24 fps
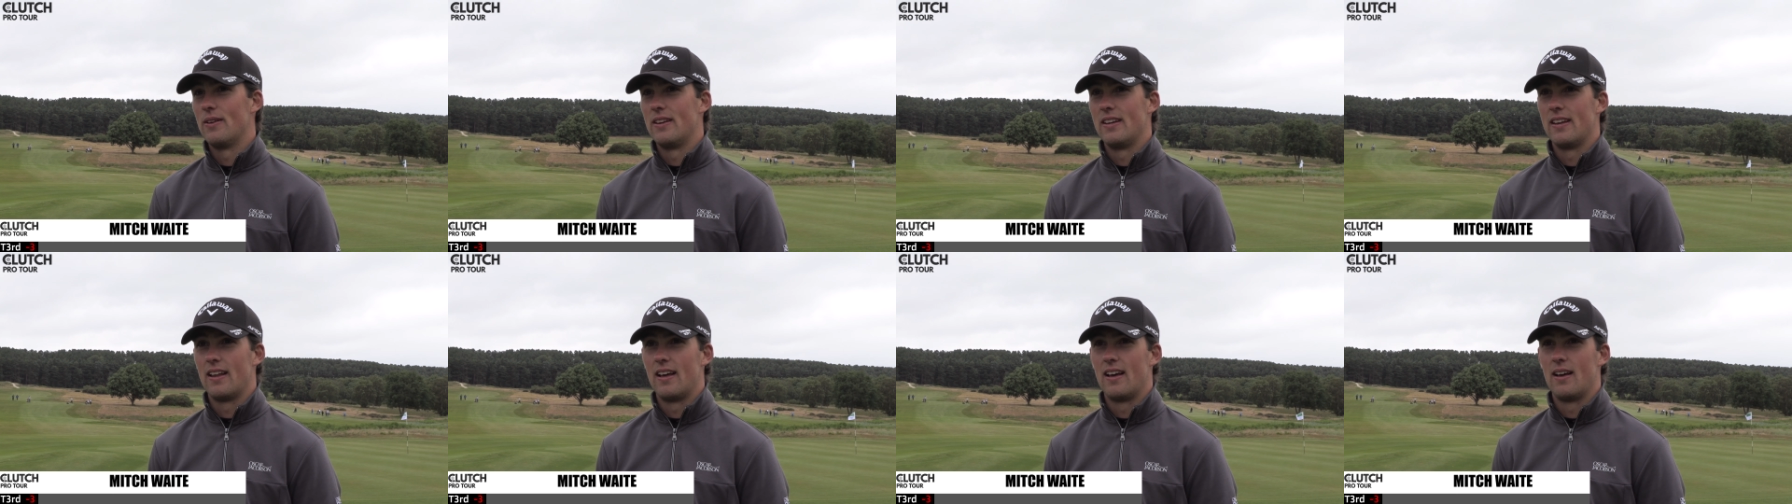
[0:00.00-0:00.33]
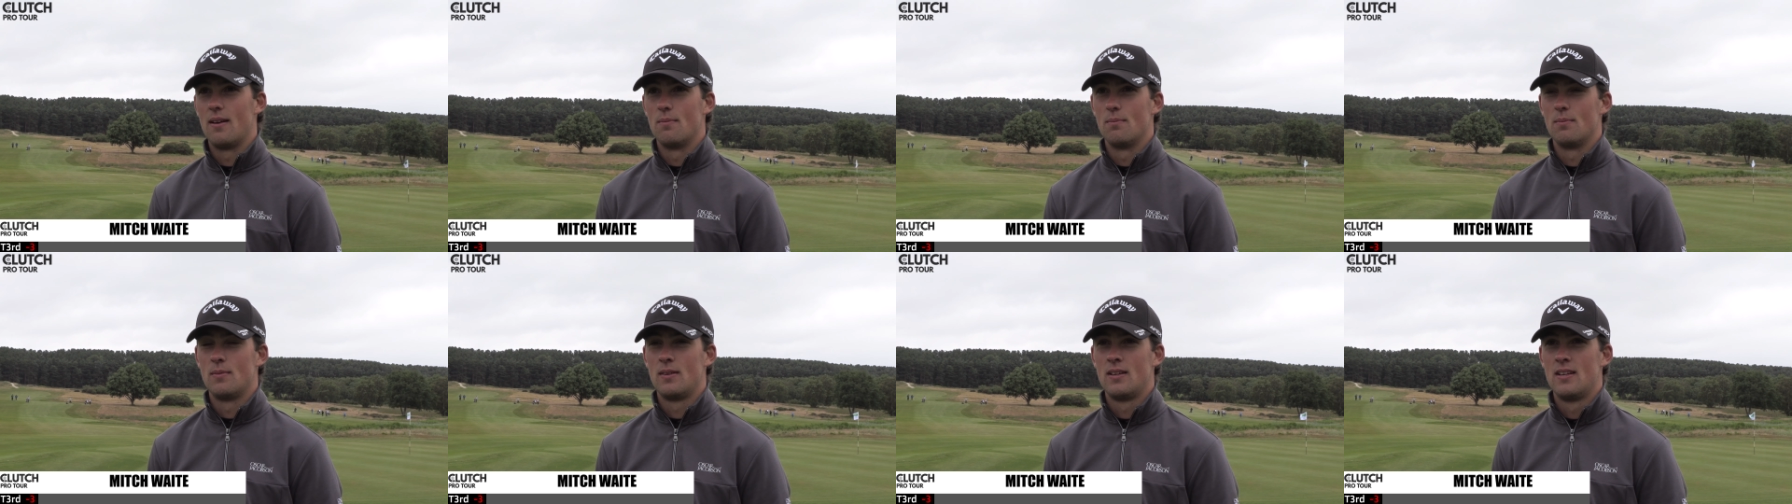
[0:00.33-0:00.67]
And
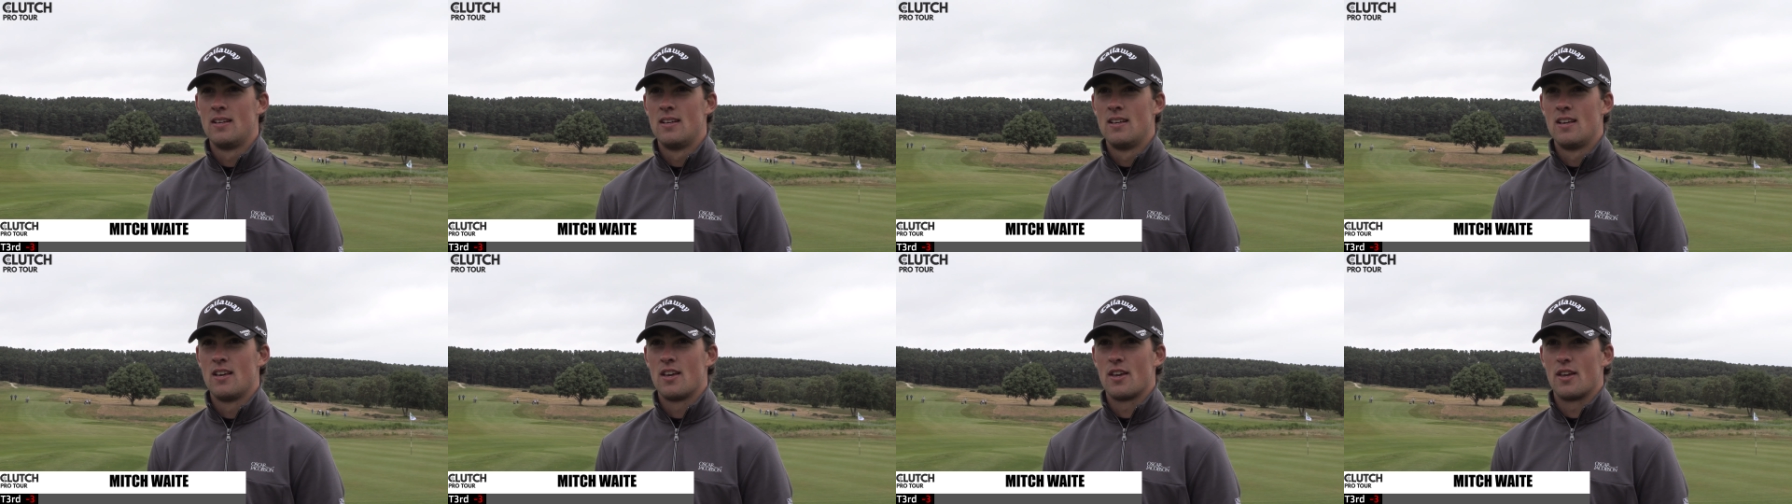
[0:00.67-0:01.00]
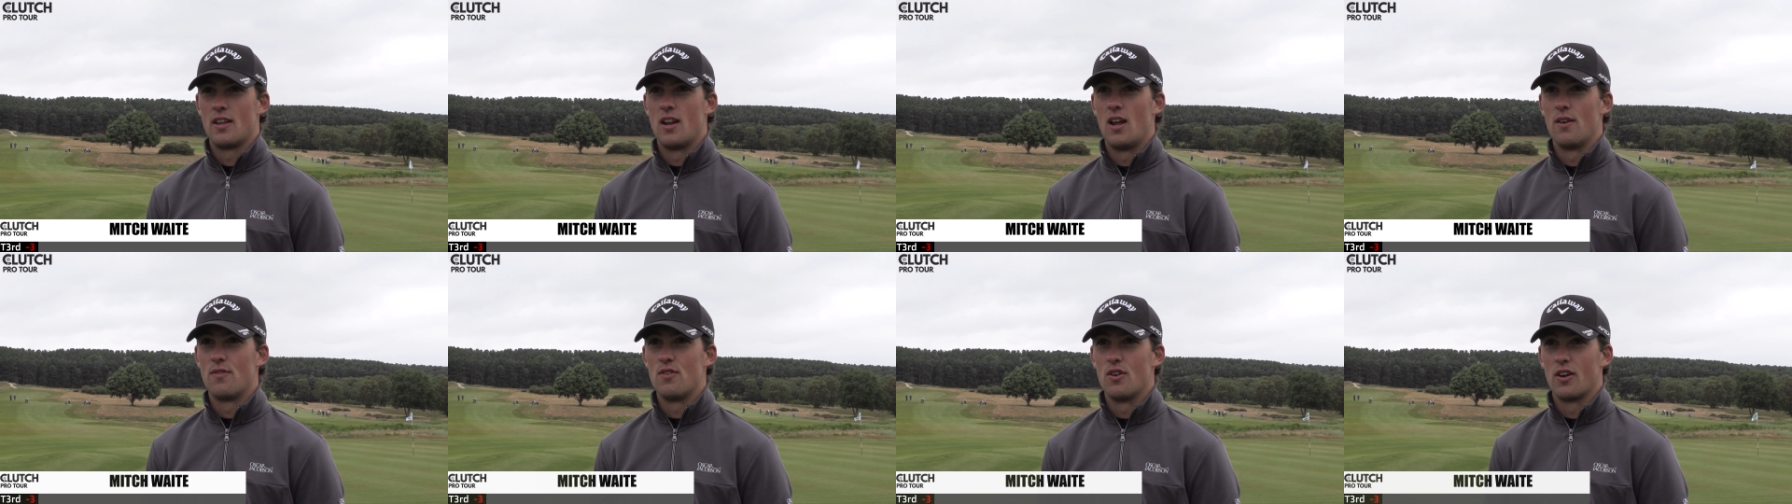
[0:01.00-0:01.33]
um,
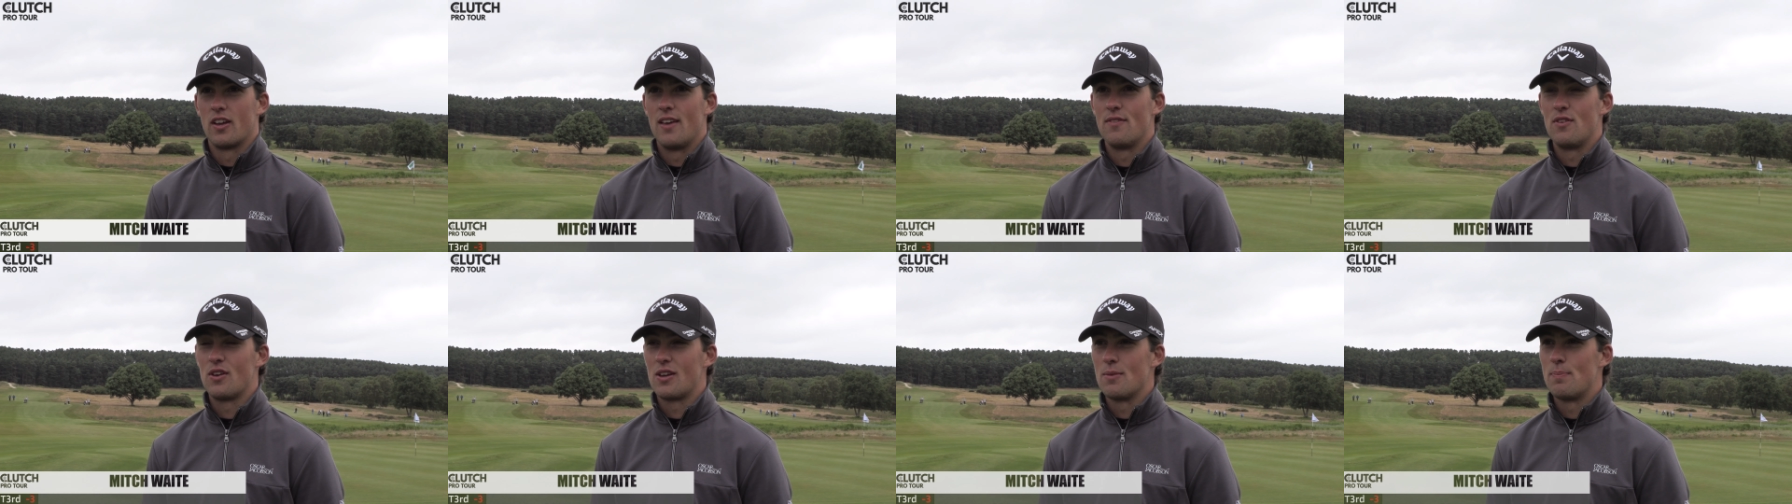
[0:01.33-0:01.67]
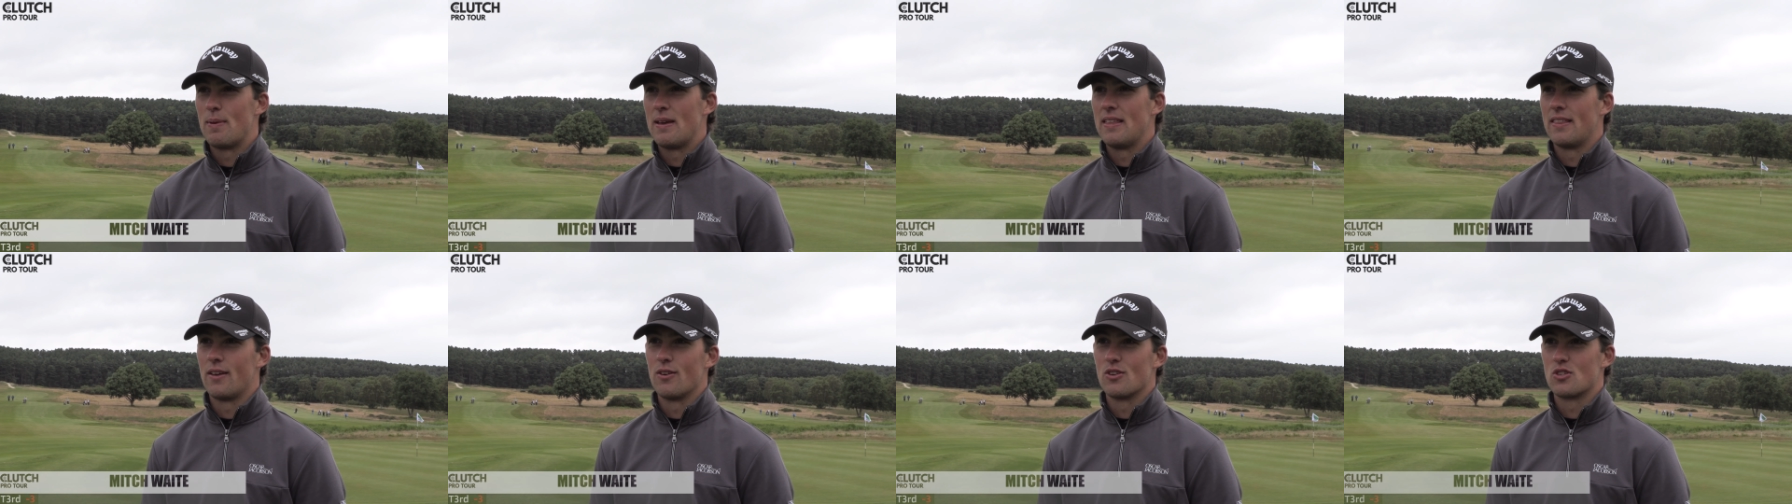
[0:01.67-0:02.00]
you know, if you if you can
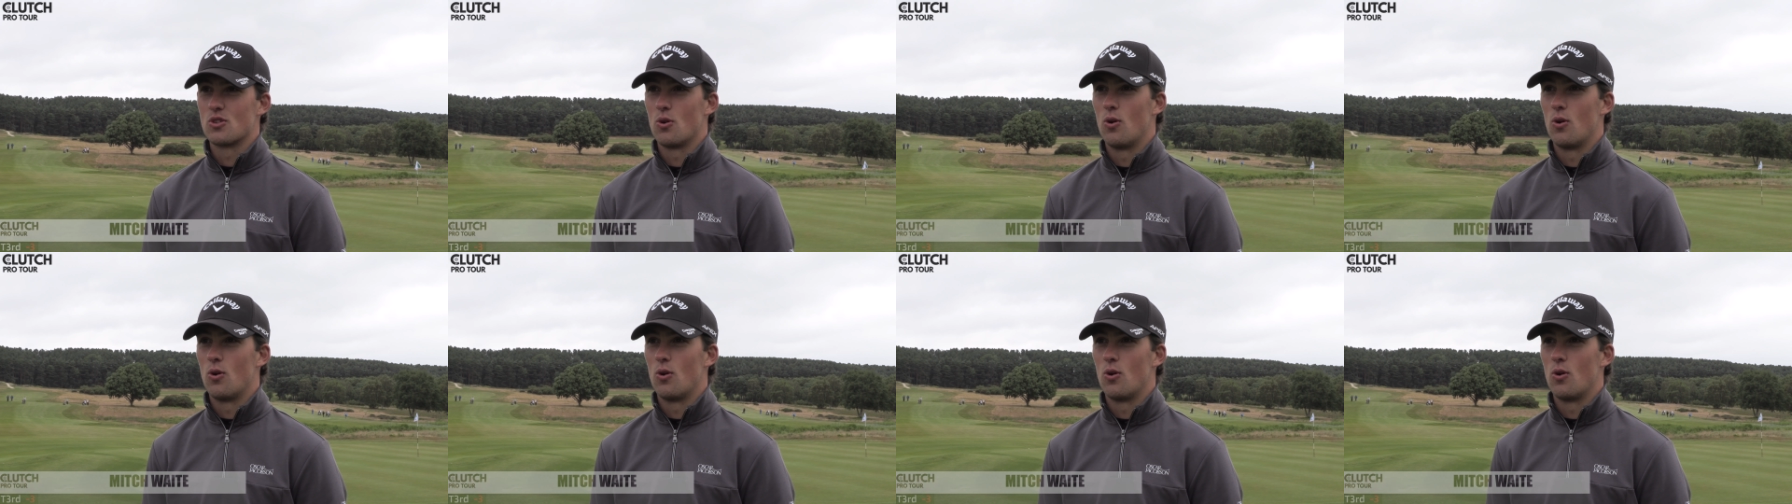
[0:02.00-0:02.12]
beat those